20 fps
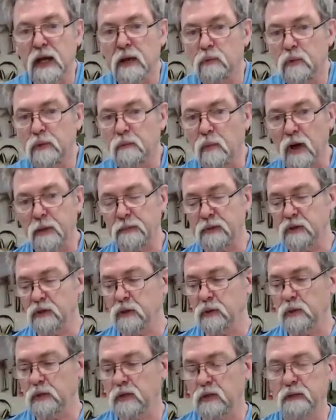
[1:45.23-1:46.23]
And we might be
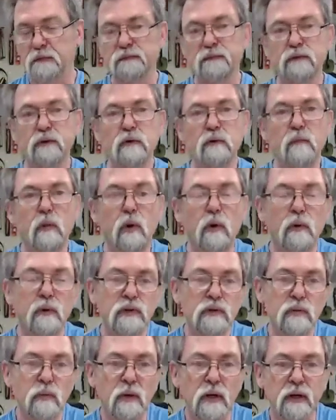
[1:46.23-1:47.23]
doing a few
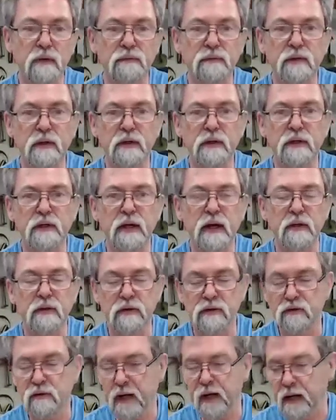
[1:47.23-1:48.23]
more as well further
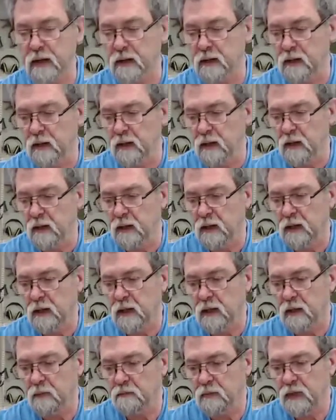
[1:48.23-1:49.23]
down the track,
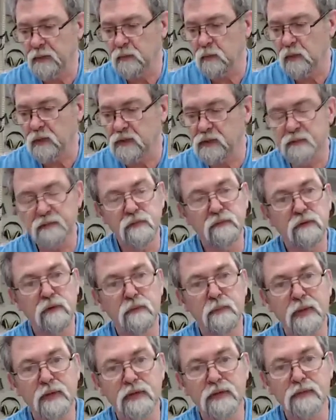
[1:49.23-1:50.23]
maybe once every
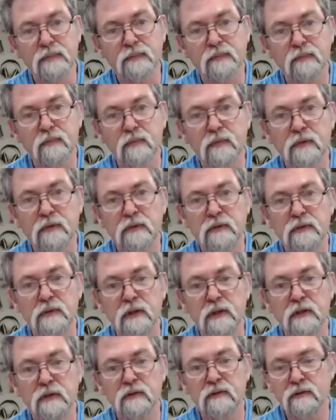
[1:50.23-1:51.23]
few months.
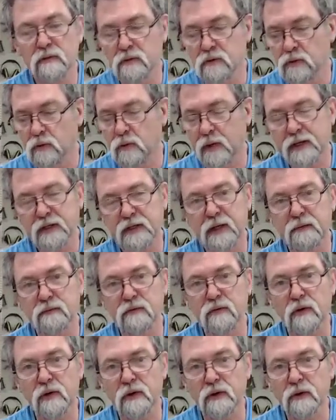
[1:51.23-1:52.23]
So it's great to
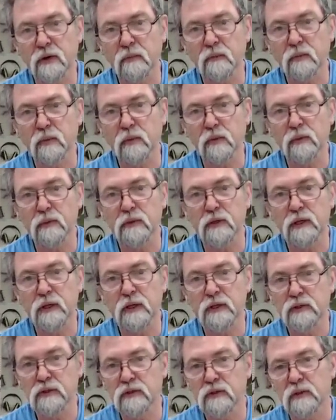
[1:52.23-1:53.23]
have Triton on board
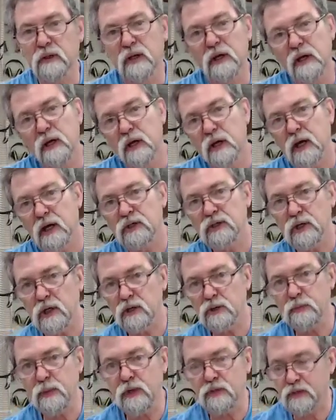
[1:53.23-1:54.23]
as a
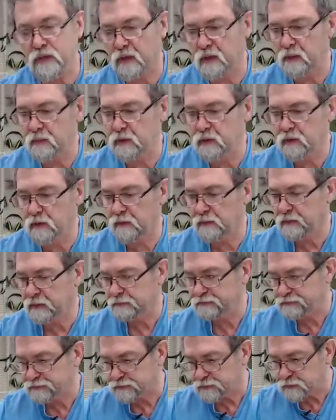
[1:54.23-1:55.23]
show sponsor, it would be
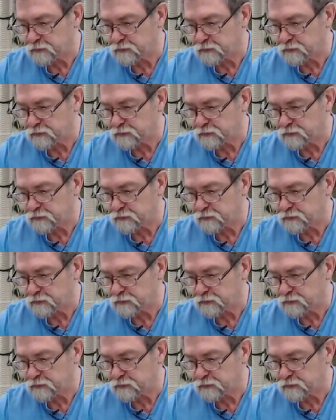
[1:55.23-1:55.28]
terrific.